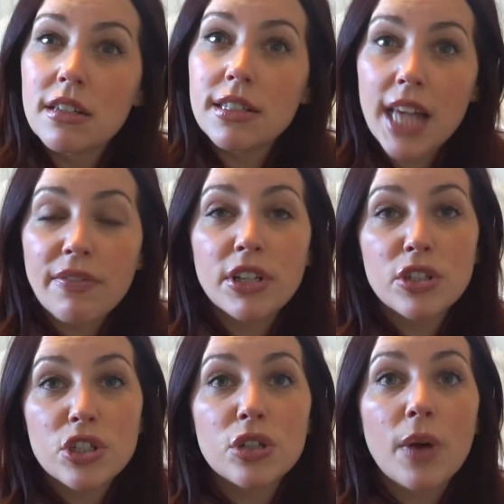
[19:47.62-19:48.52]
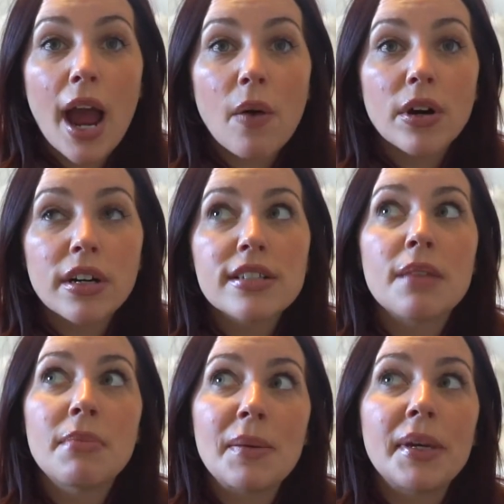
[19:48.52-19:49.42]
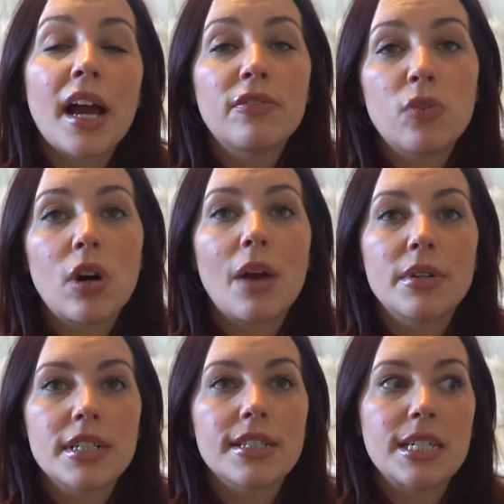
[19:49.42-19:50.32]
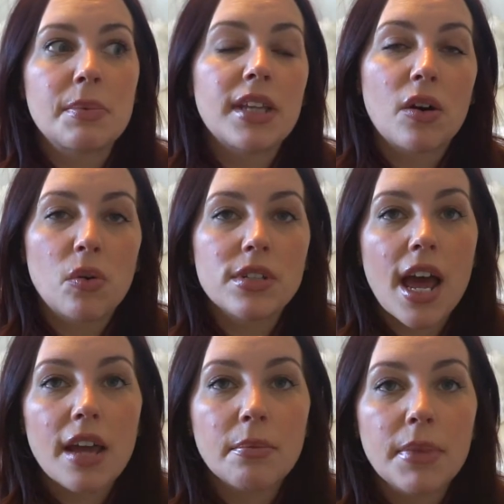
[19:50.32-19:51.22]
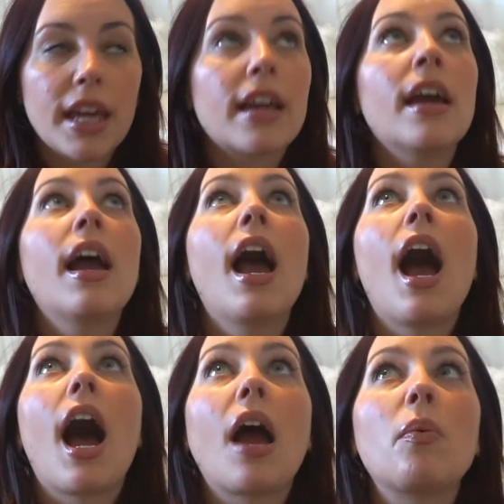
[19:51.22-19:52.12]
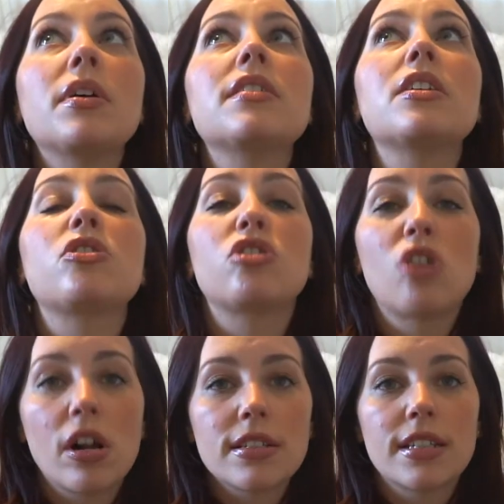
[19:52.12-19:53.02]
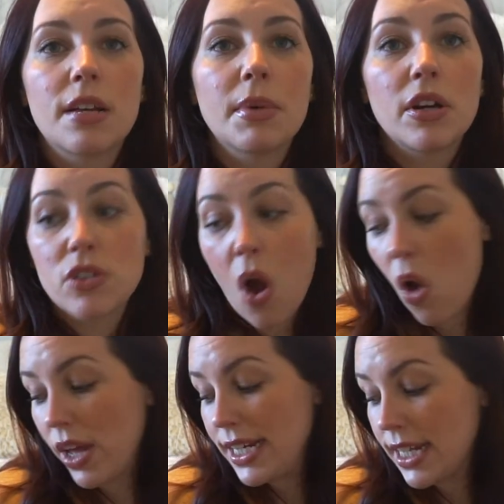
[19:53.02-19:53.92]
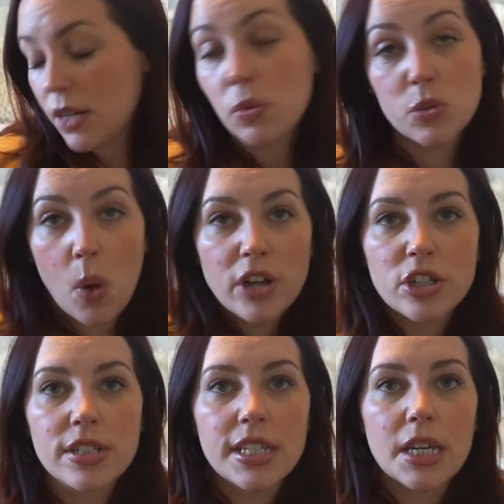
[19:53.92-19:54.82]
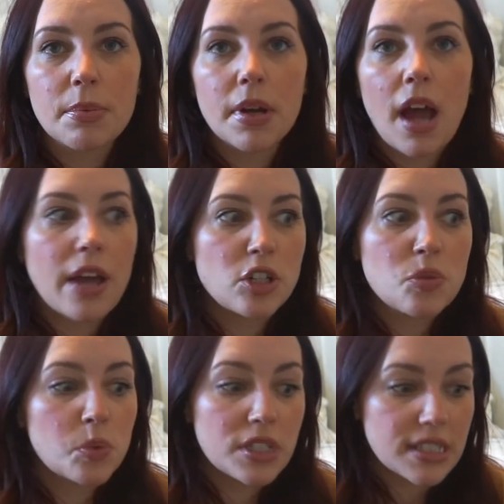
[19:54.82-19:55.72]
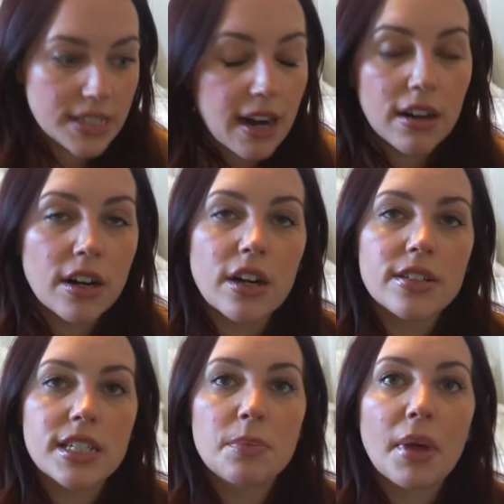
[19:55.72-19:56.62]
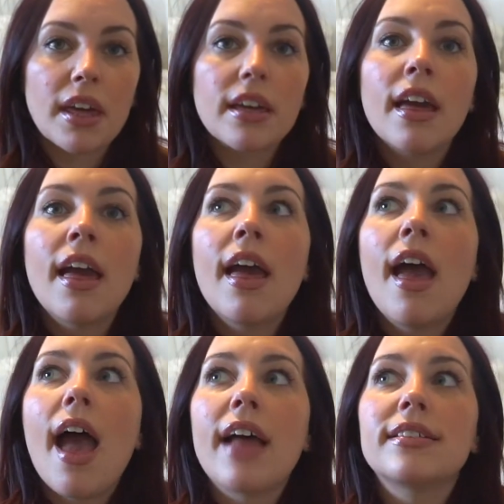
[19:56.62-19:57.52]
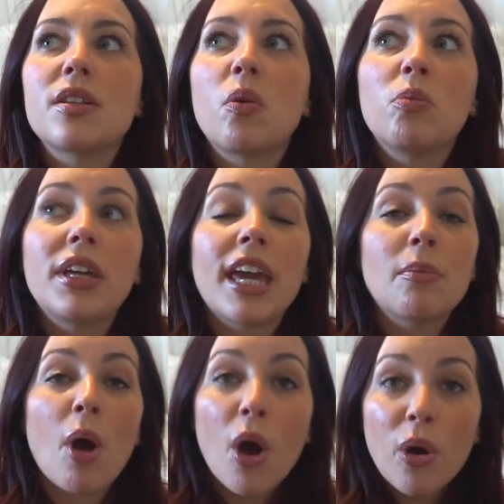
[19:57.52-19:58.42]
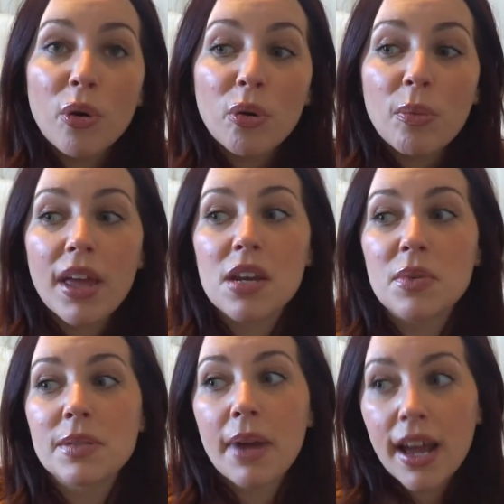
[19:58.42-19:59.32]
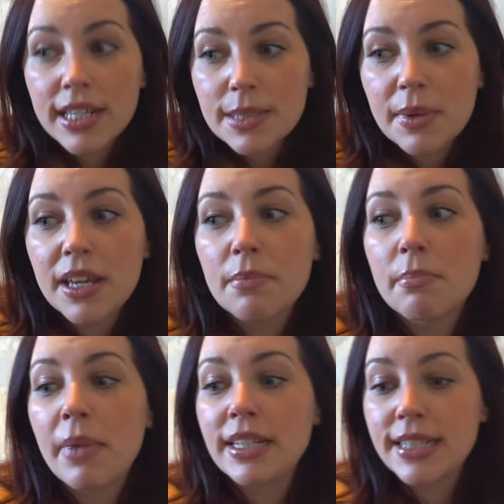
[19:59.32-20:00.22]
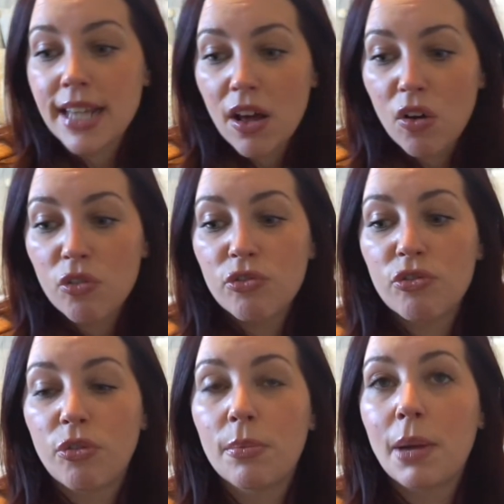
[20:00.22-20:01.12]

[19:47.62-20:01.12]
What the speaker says: 72 hours and maybe got 4 hours of sleep in that whole time. Like, I was exhausted because all I did was watch her sleep. I just would stare at her sleeping. And so when we came home, and it was my husband, myself, my